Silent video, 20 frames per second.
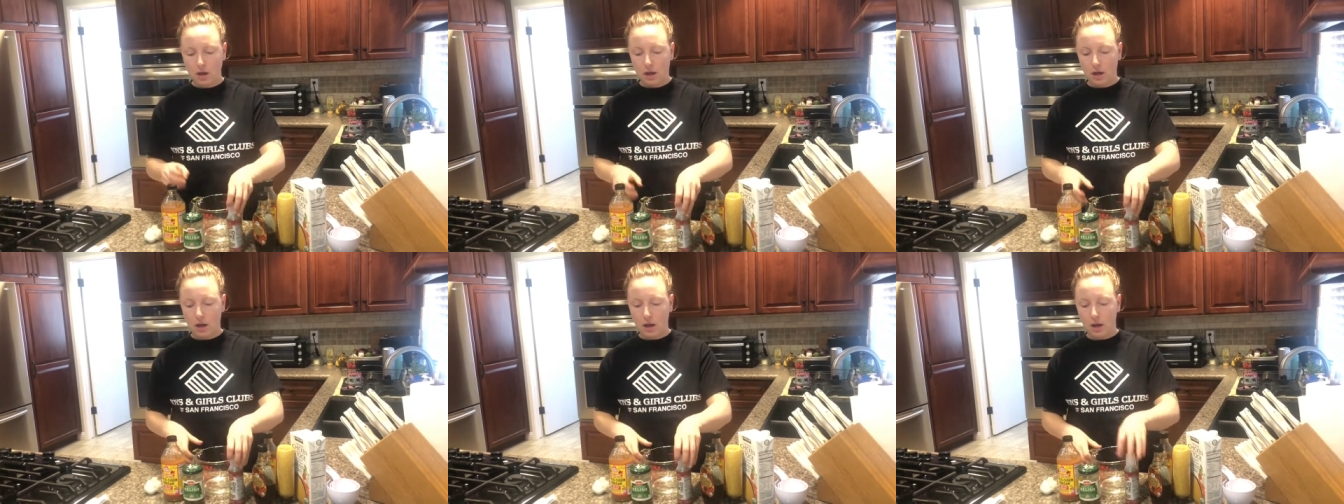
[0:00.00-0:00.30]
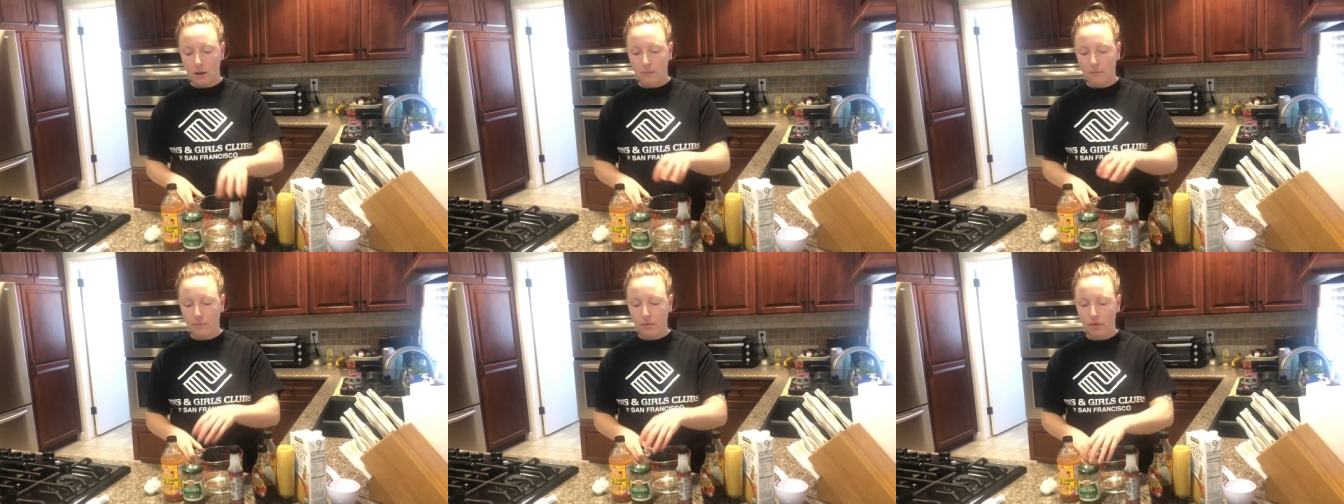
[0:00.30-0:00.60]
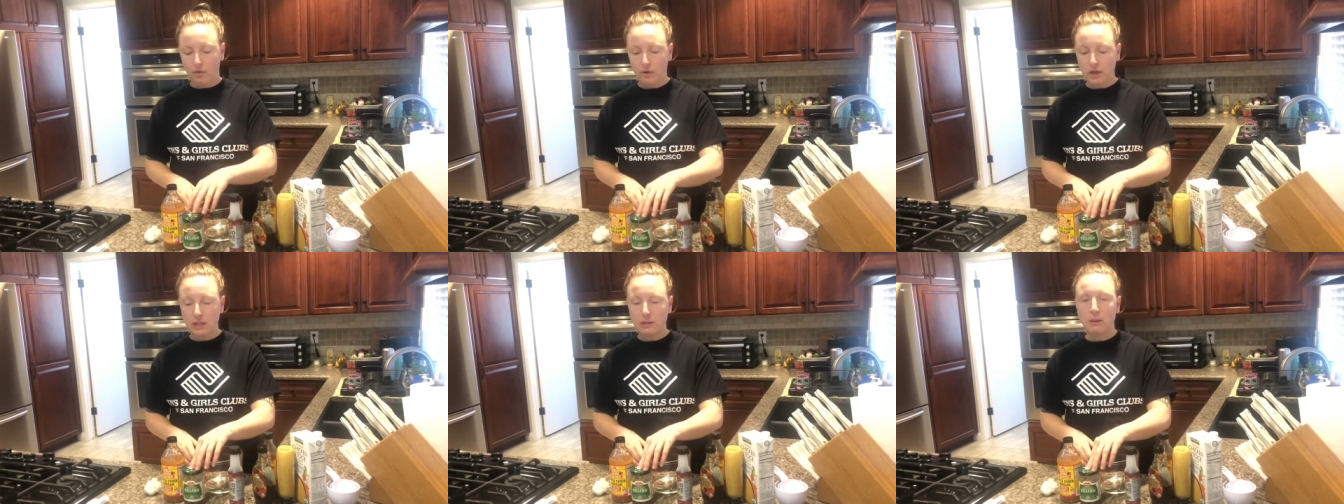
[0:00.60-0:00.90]
The
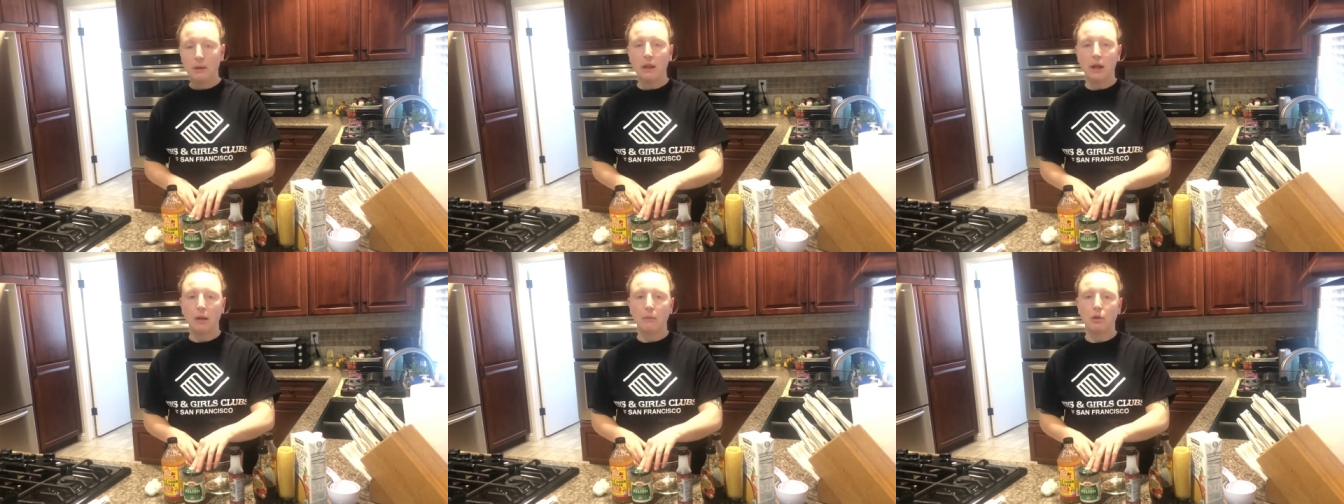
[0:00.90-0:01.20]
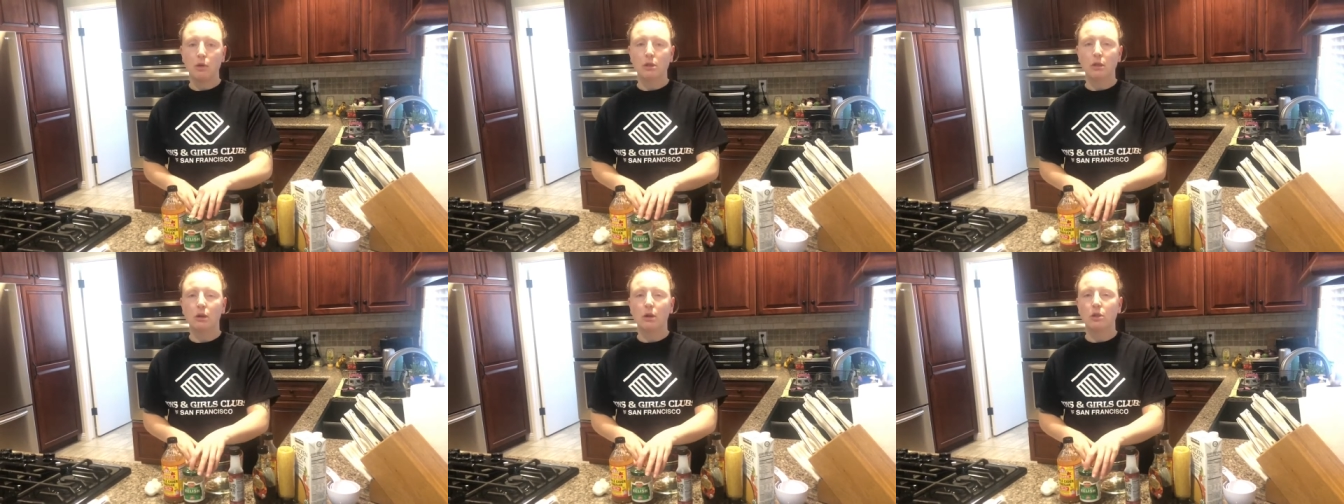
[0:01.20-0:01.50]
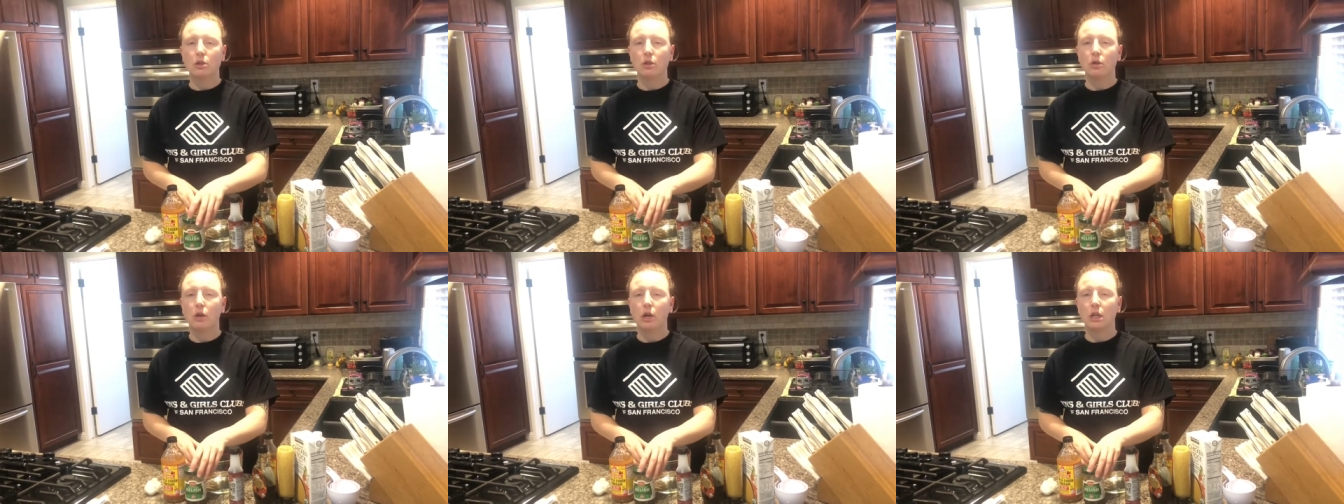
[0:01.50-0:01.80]
recipe that I'm using
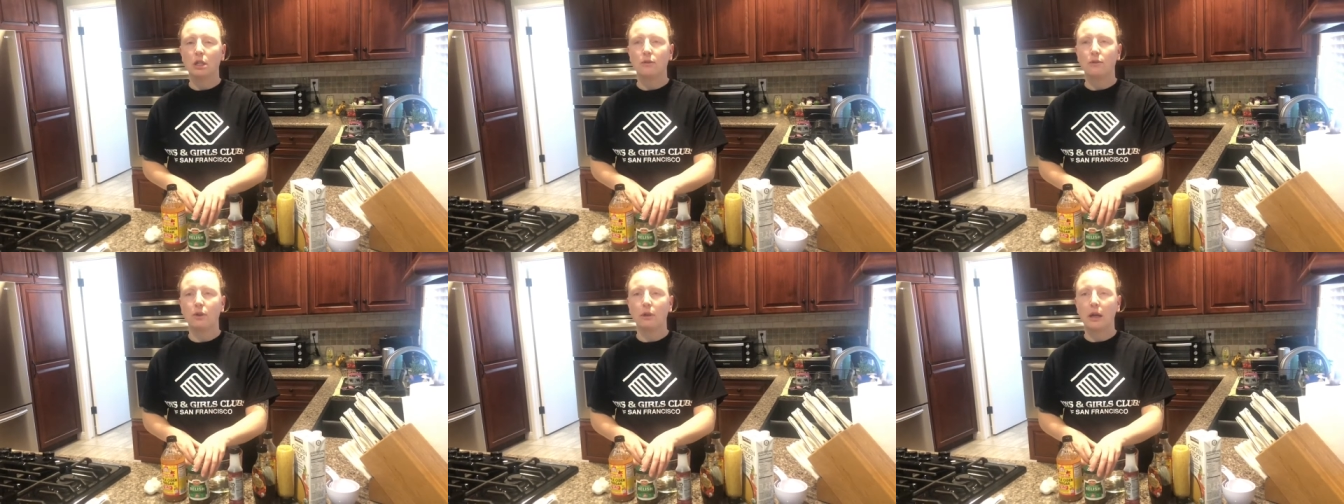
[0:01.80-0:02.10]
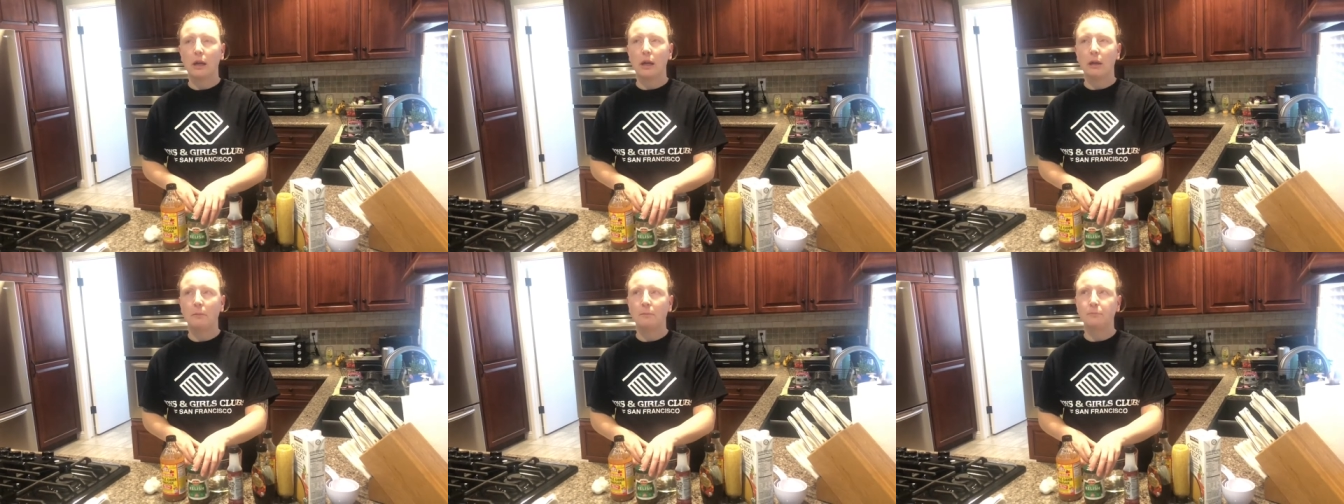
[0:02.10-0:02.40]
also calls for like